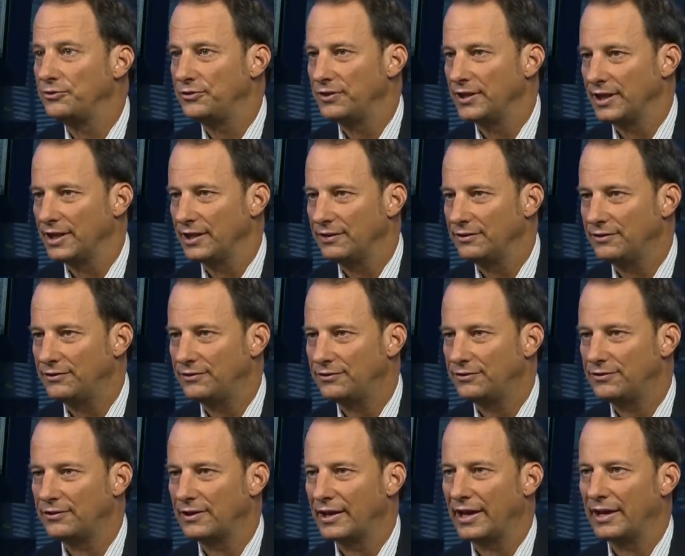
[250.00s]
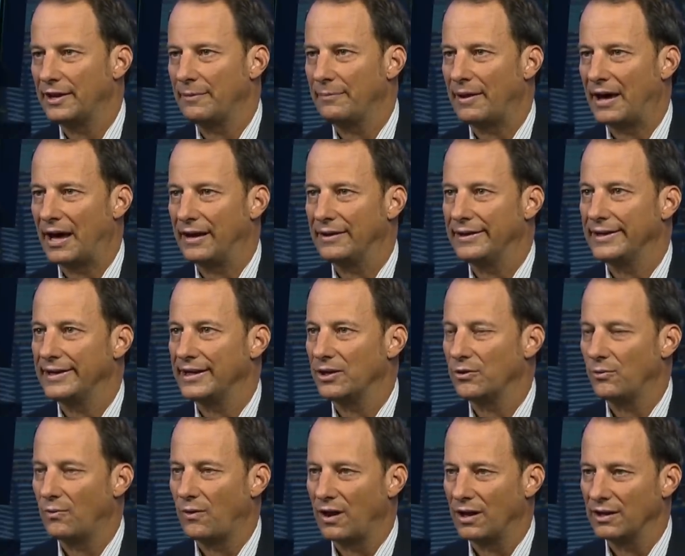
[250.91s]
cities and about
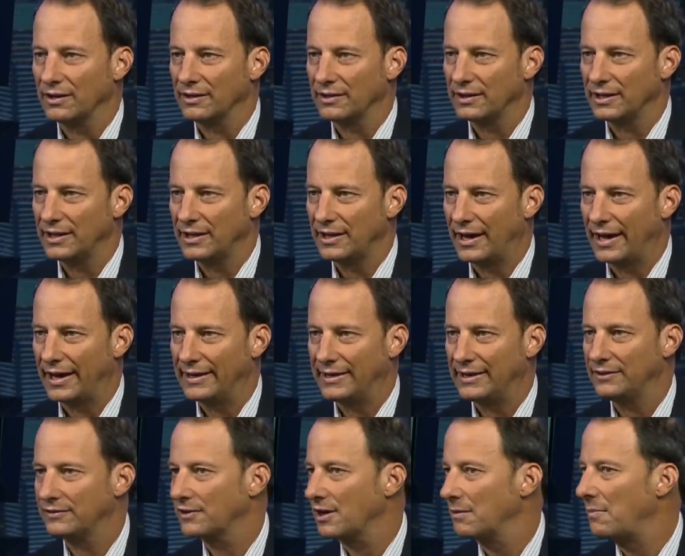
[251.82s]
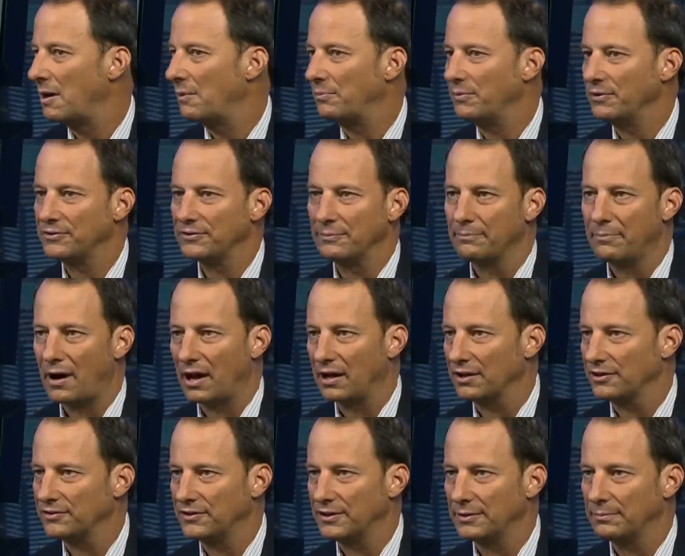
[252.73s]
inequality, and he's come up with some
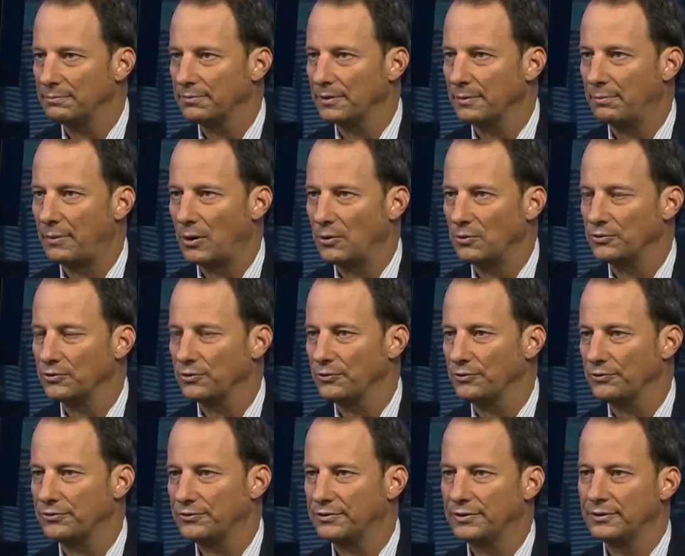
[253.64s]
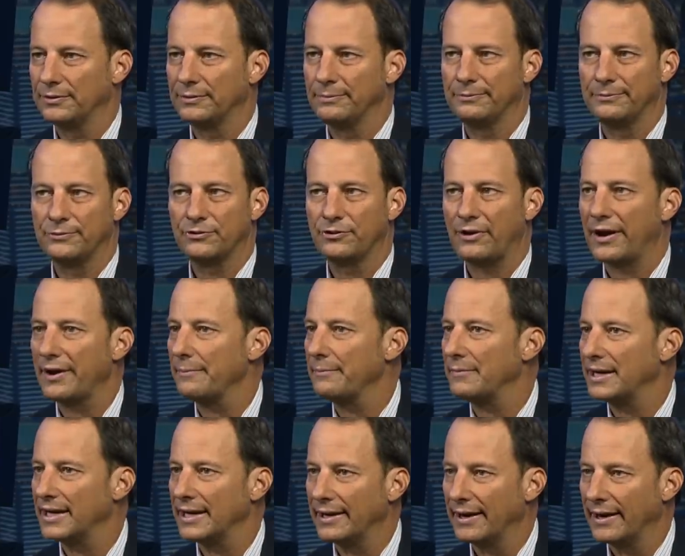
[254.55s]
policy proposals to try to
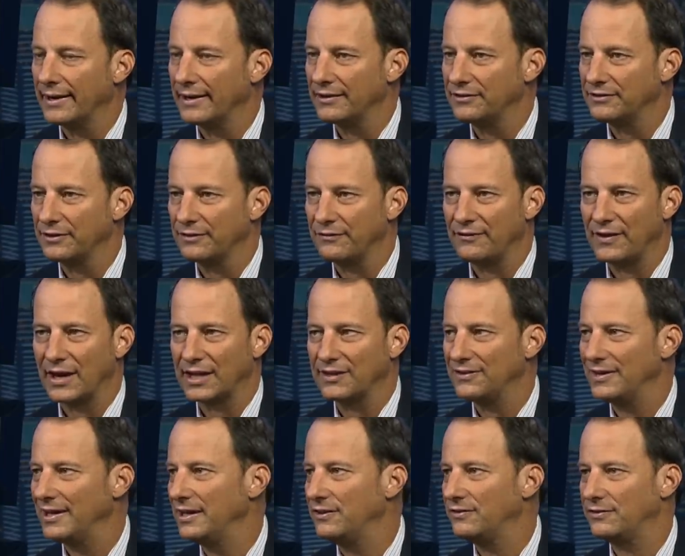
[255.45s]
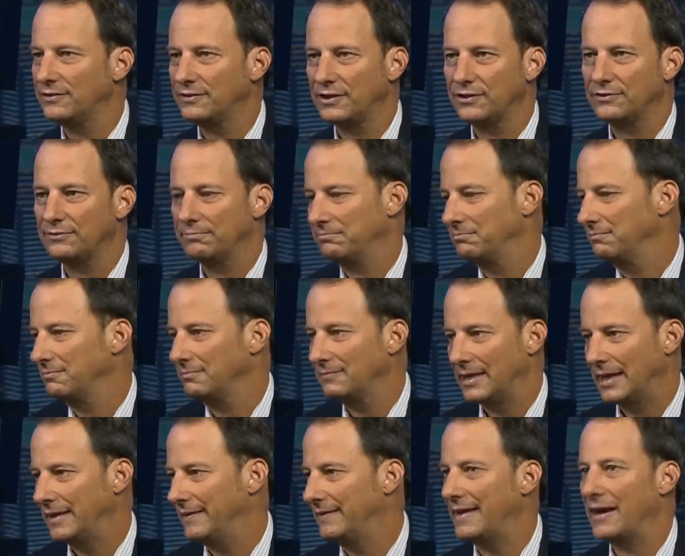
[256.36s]
mitigate its effects. It's just
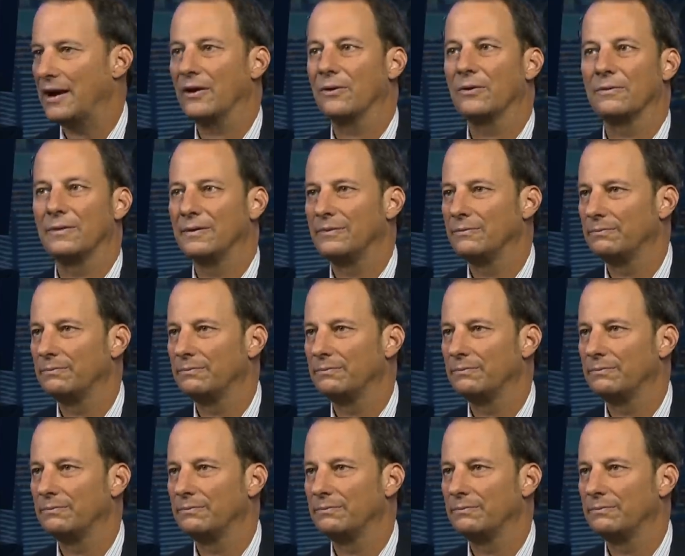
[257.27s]
there